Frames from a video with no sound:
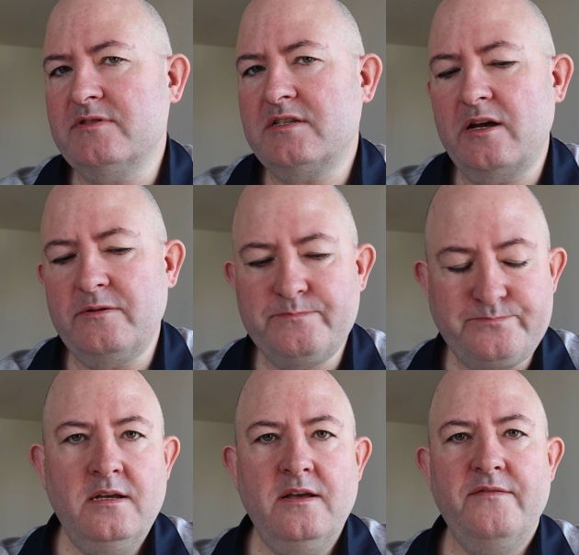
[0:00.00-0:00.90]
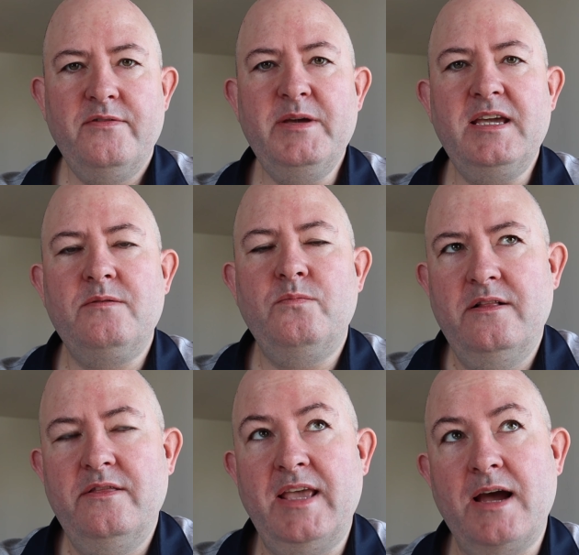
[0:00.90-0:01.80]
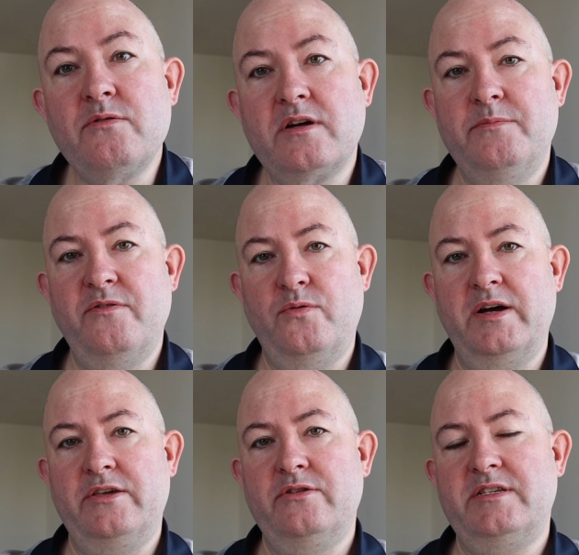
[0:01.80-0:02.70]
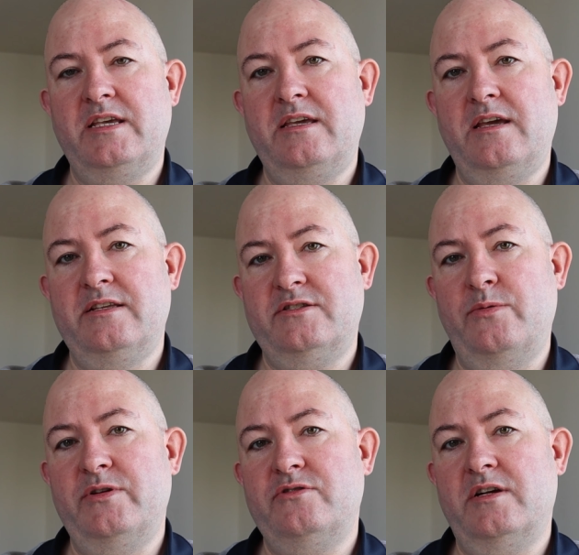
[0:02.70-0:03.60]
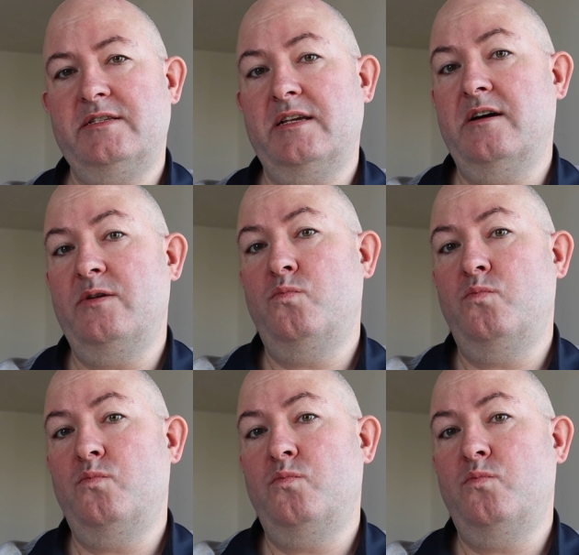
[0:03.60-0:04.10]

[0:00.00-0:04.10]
So for me, the outcome of why UC is so interesting, i.e.